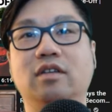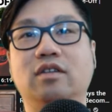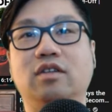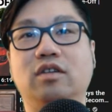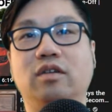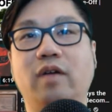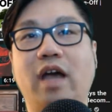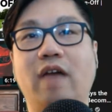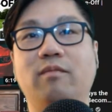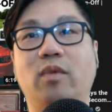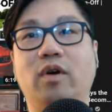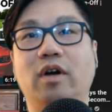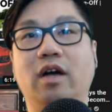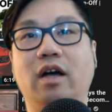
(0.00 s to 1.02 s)
do you have
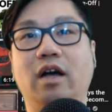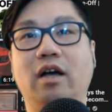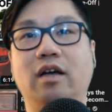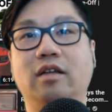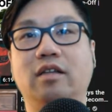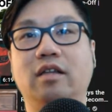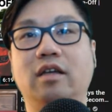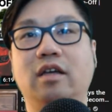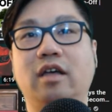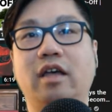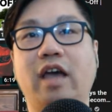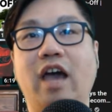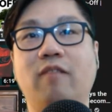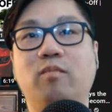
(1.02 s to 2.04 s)

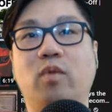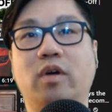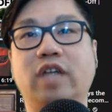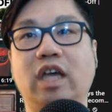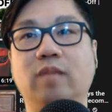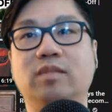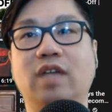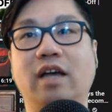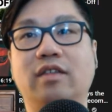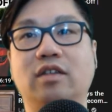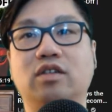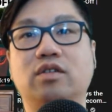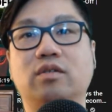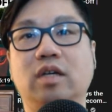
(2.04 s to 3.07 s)
more games on the
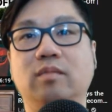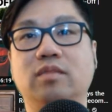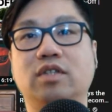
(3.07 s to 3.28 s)
stream?